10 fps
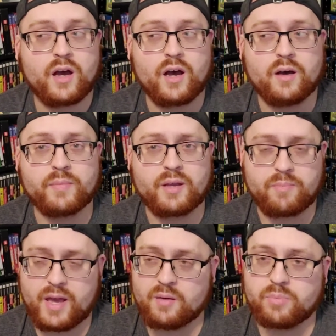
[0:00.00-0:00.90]
Like
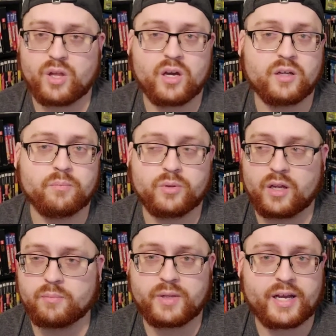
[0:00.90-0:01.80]
Bay of Blood,
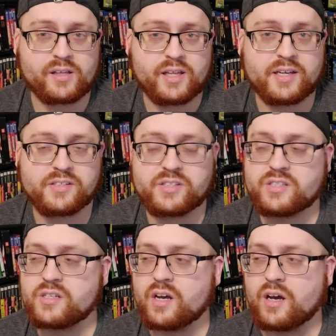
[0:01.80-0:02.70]
Blood and Black
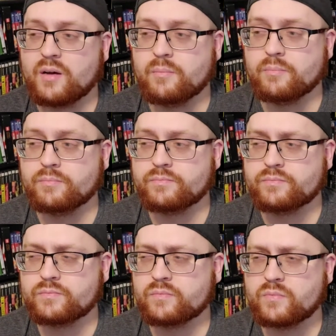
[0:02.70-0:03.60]
Lace.
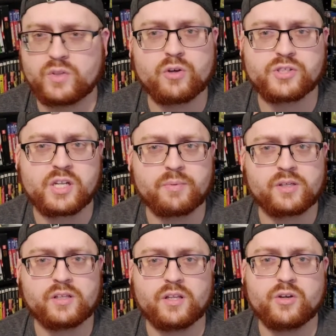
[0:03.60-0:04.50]
Those
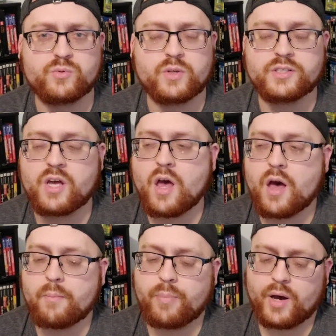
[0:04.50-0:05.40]
typically, those ones.
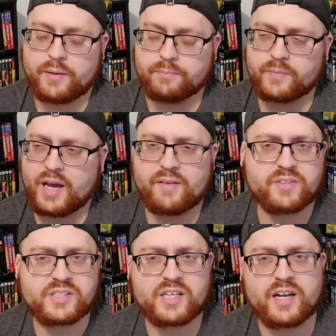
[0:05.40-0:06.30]
But I
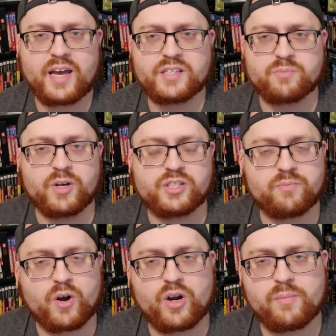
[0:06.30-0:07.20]
haven't seen as much of
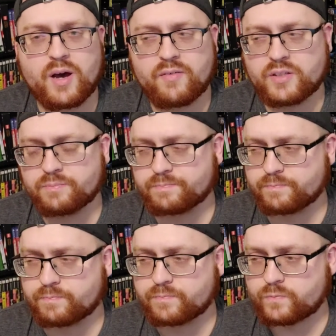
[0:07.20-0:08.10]
Mario Bava.
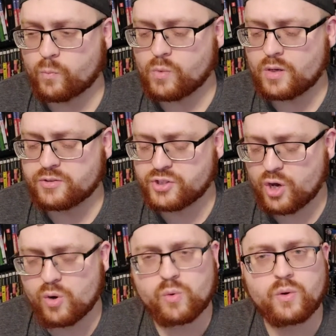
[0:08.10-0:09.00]

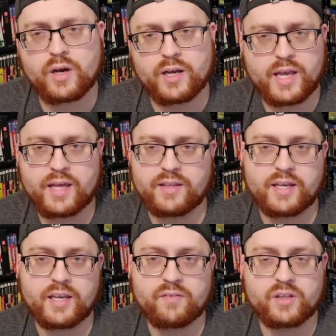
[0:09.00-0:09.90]
So, again, they
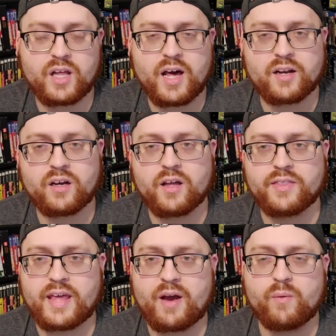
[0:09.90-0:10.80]
give a lot
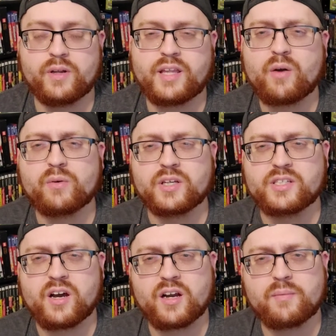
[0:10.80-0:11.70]
on that one. They don't really
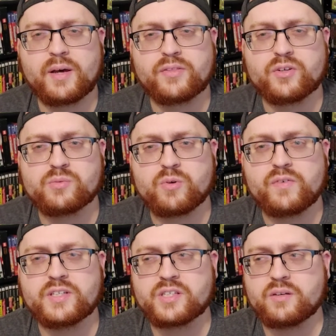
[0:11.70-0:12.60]
talk about those
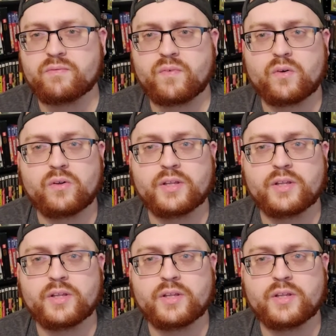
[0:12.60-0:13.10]
movies in full.